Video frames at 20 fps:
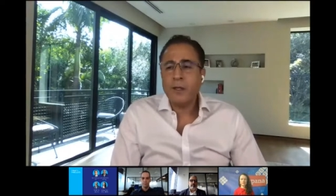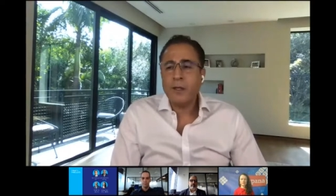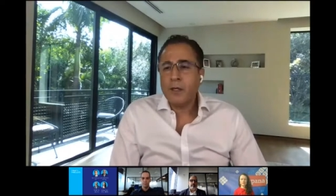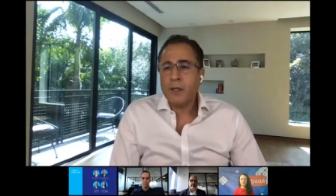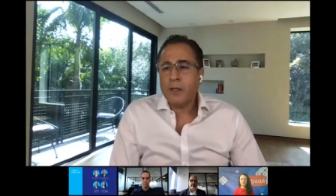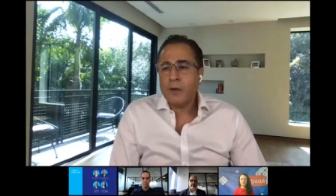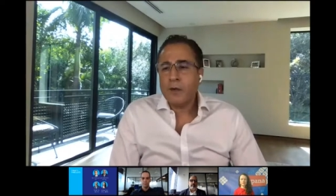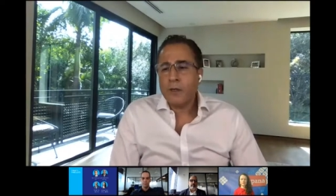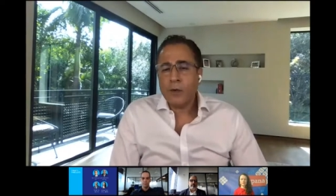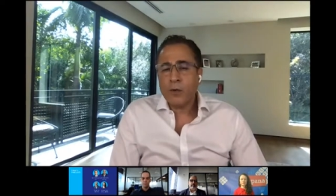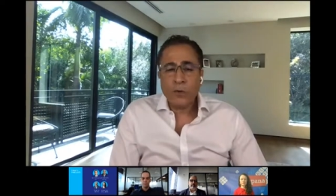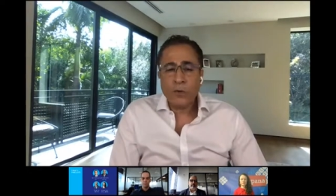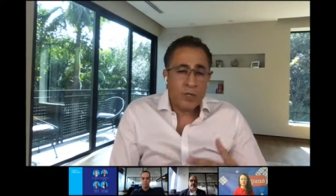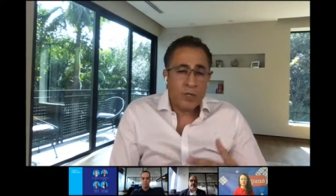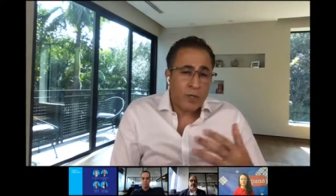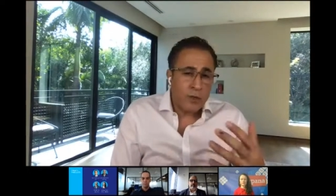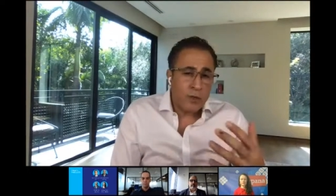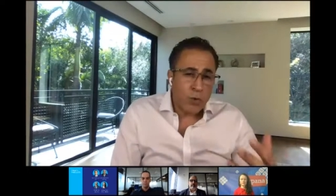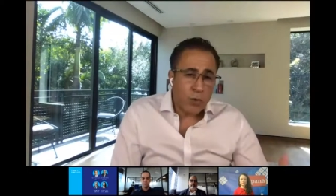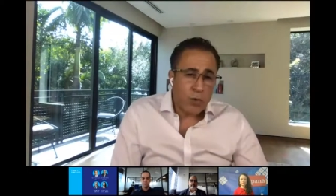including
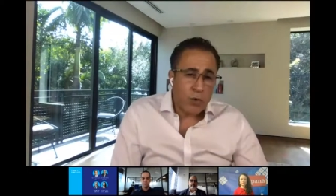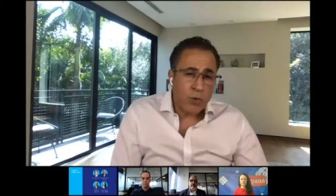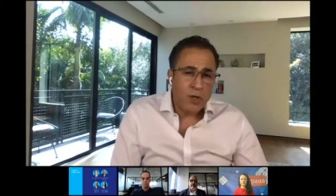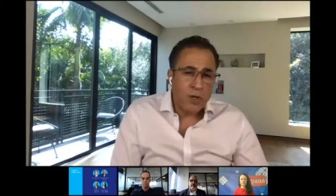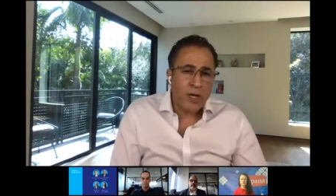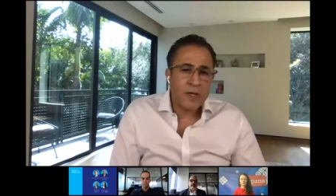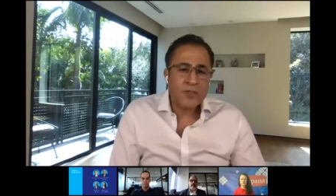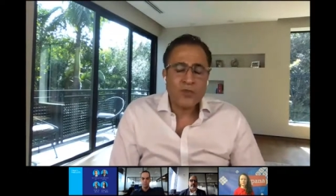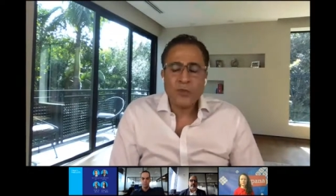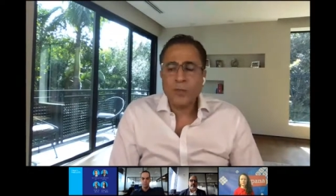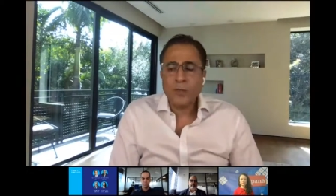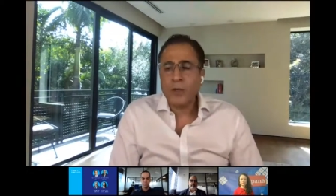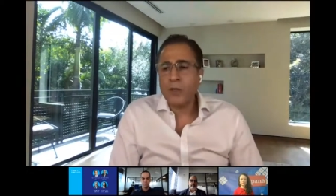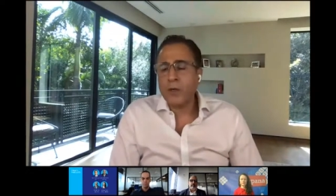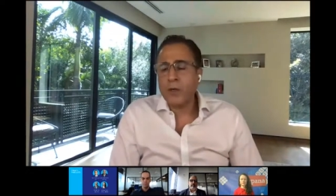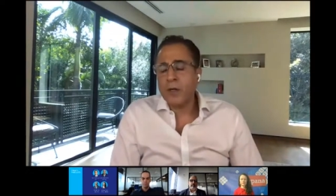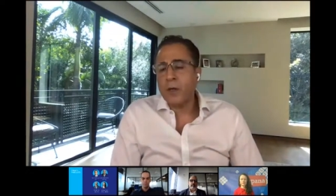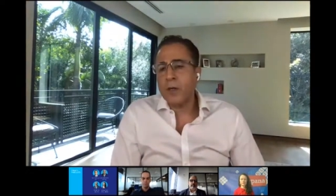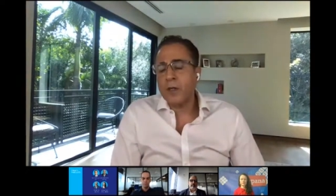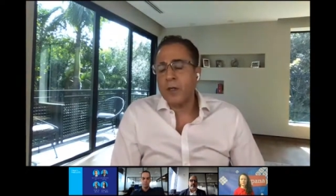know your customer and
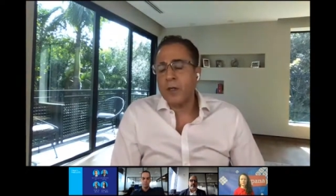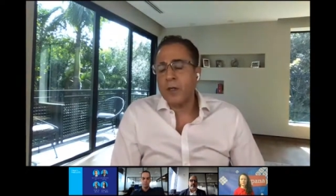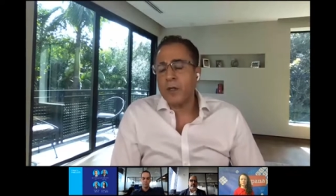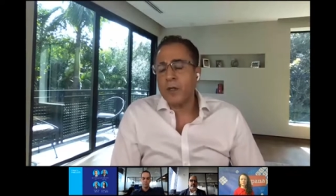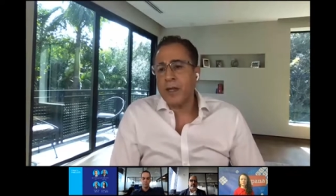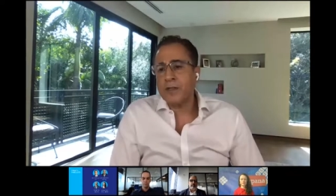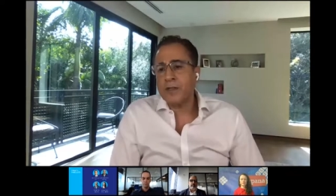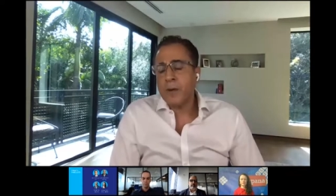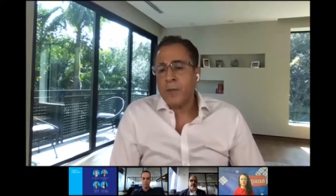all that,